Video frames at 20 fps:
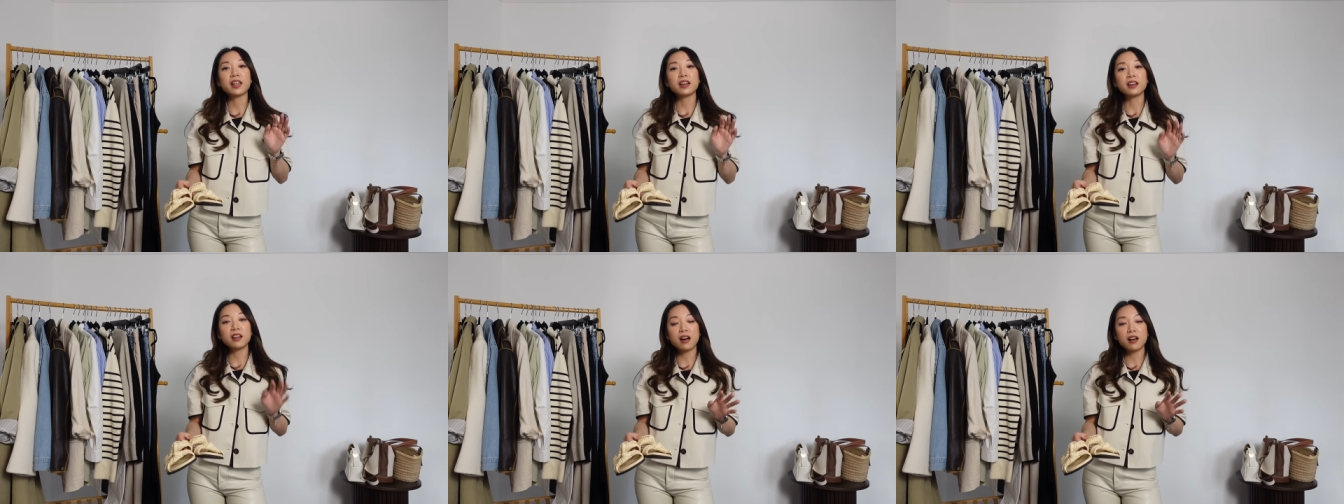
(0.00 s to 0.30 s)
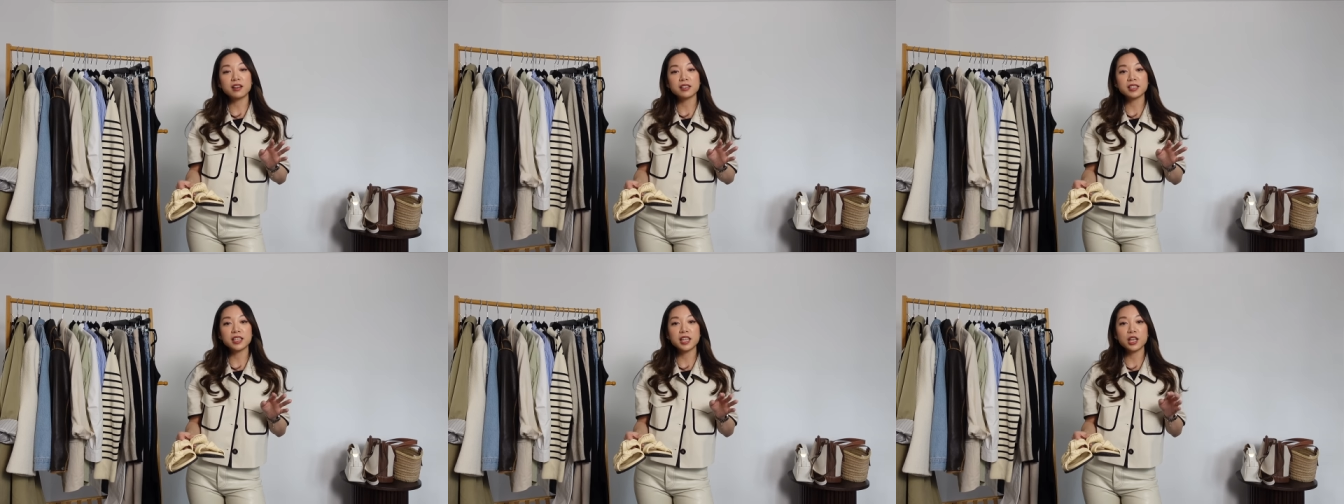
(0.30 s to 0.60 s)
then
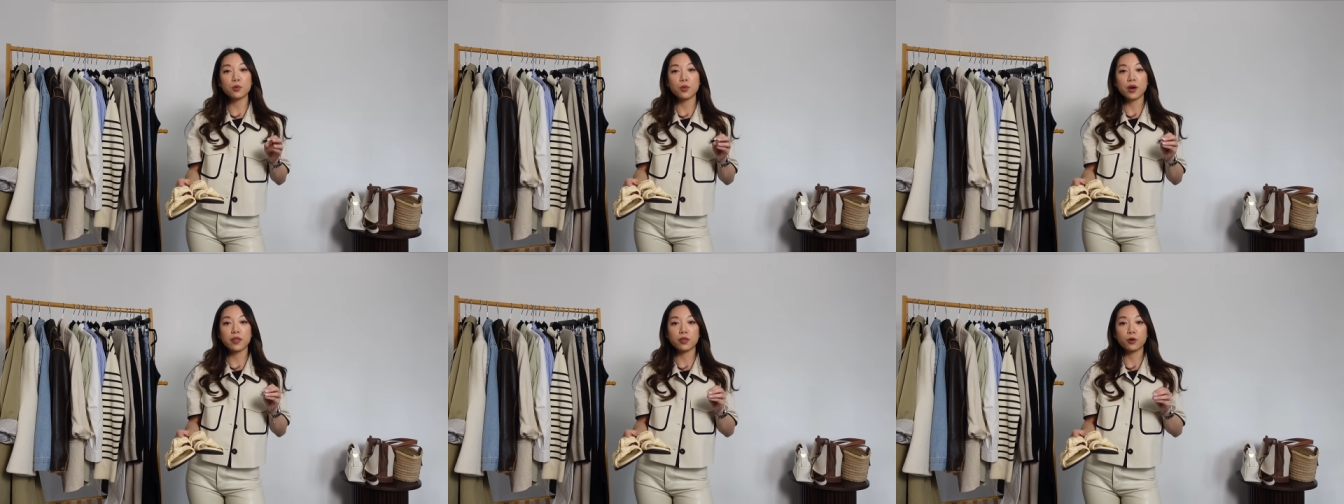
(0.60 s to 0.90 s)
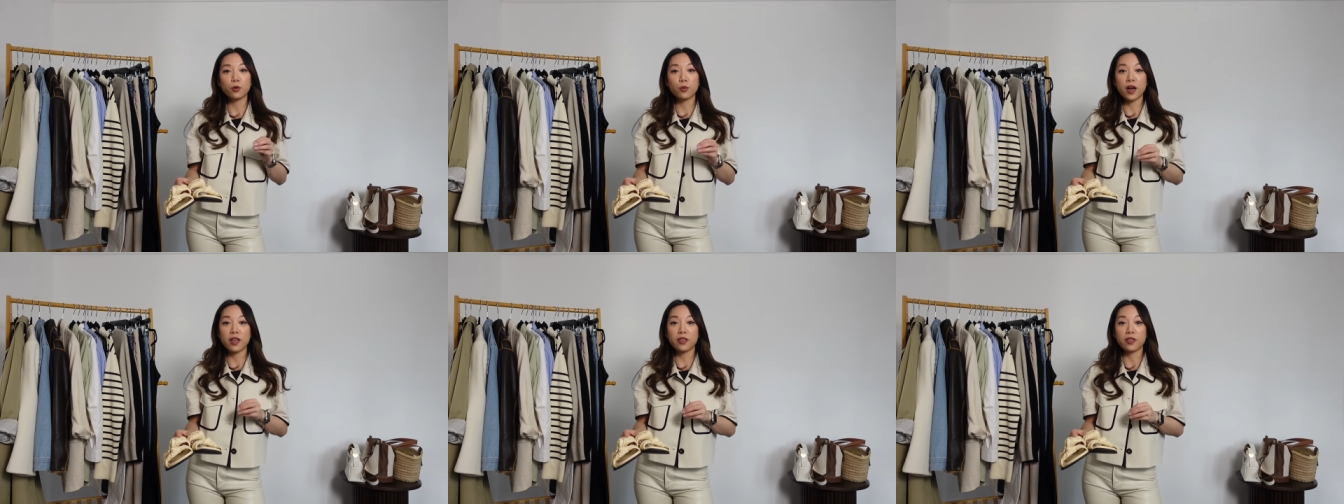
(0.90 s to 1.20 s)
lastly, when
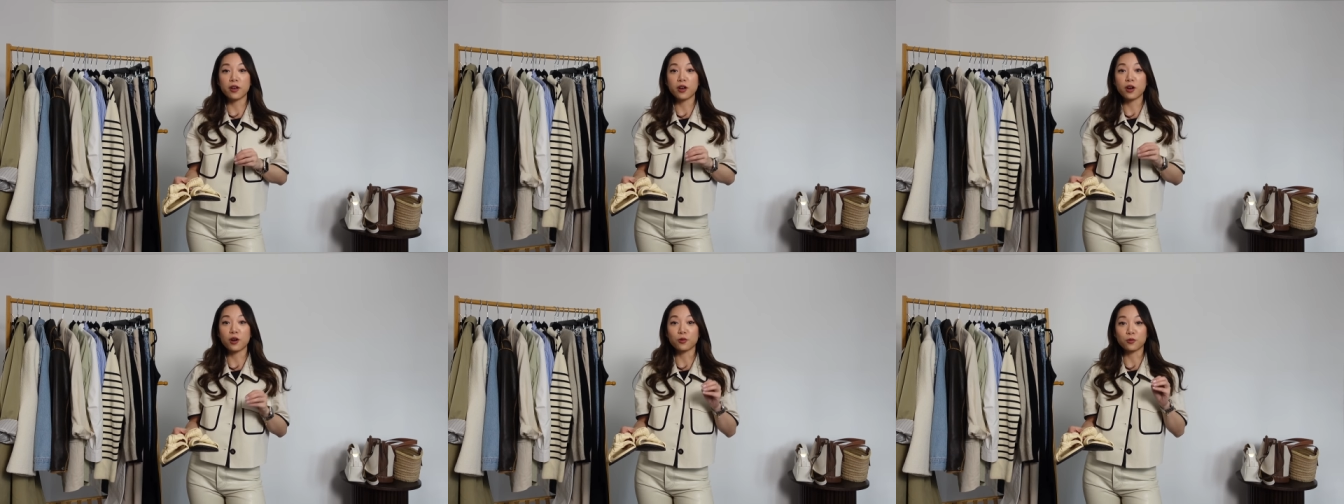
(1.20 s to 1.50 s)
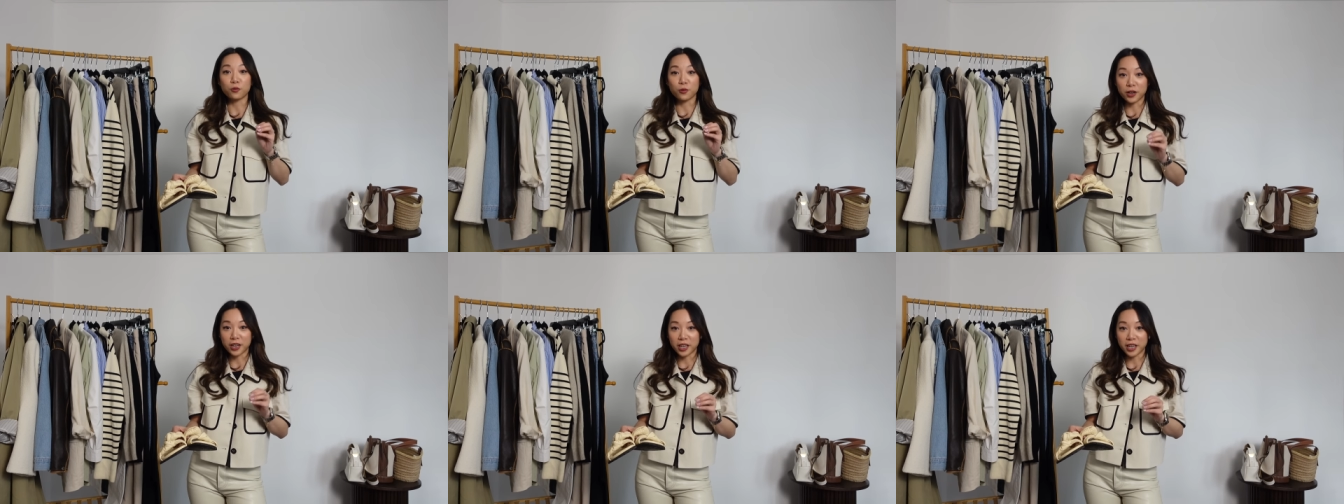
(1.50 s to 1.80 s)
the weather
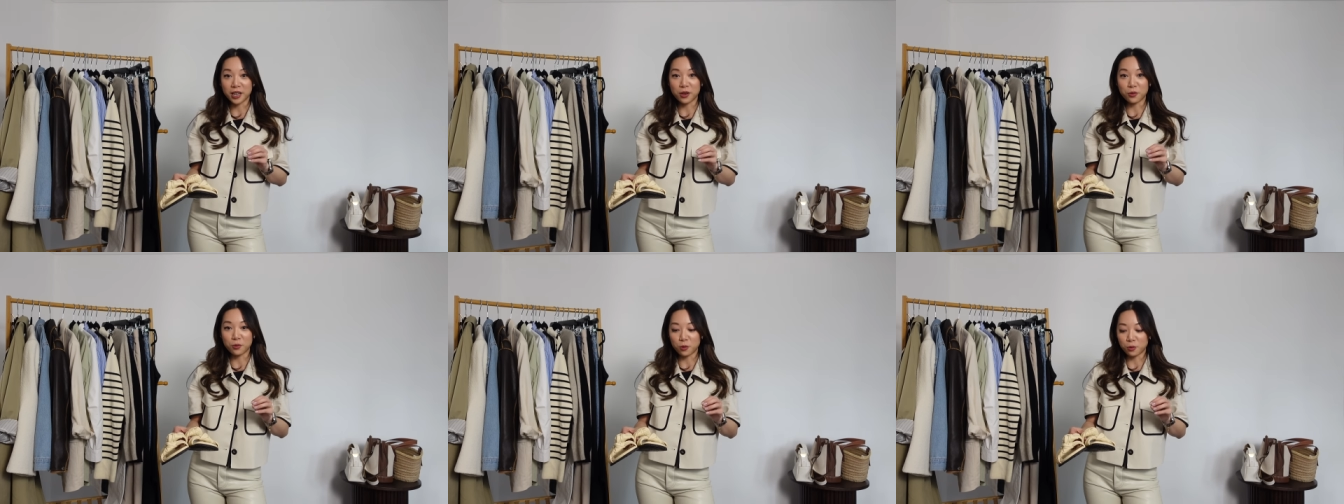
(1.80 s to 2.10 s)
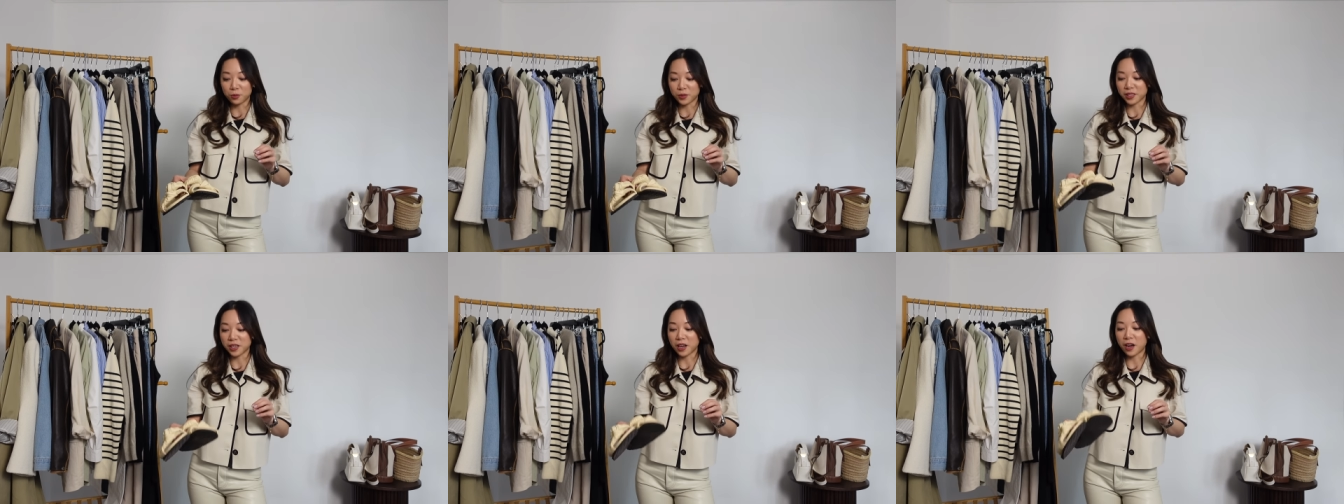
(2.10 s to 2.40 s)
really
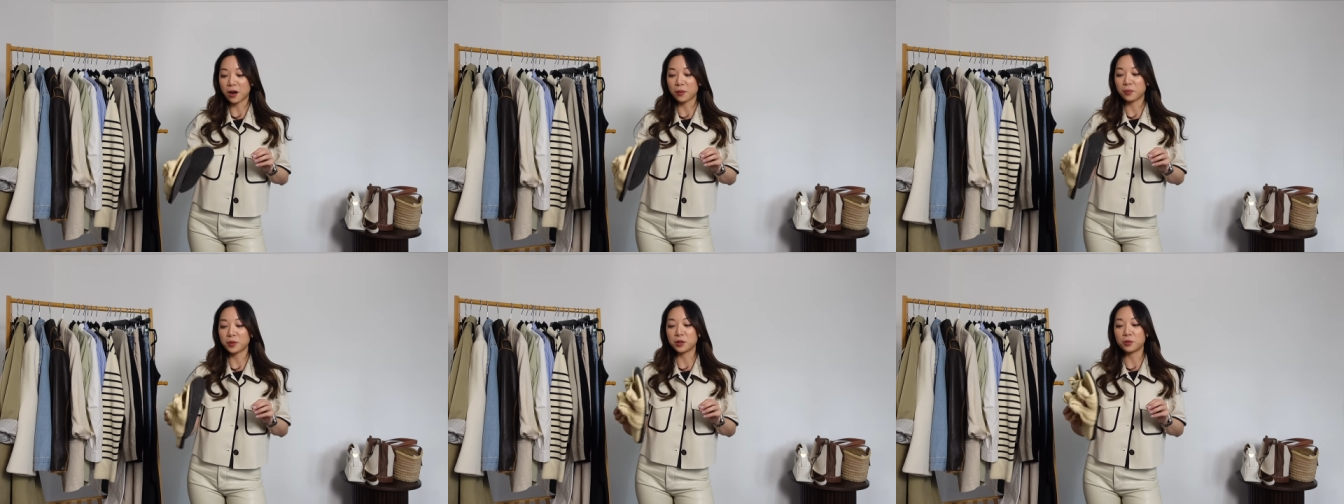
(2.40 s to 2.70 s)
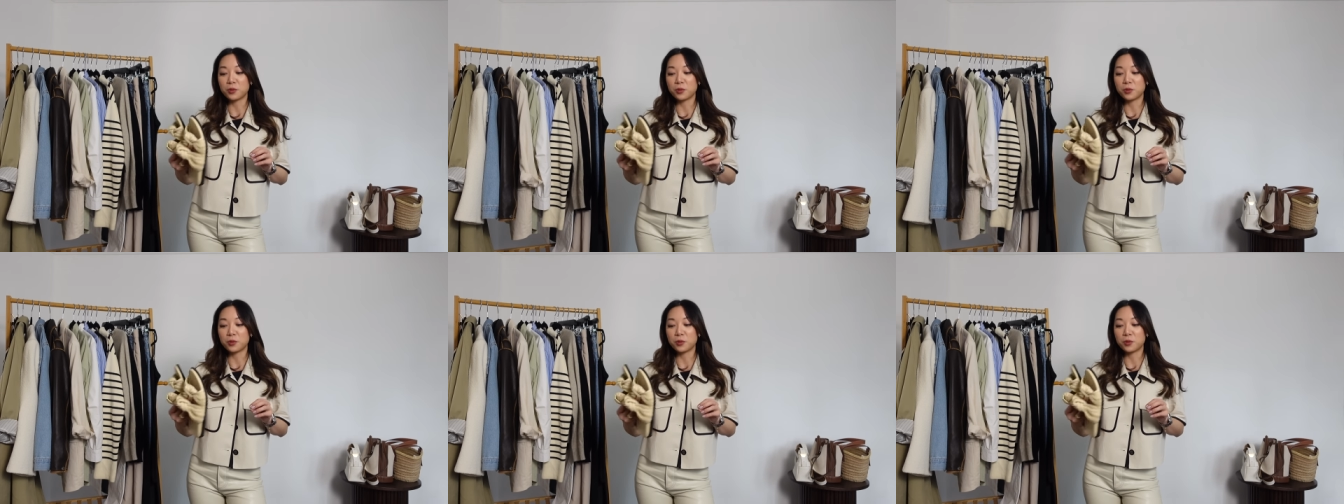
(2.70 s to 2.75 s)
warms up,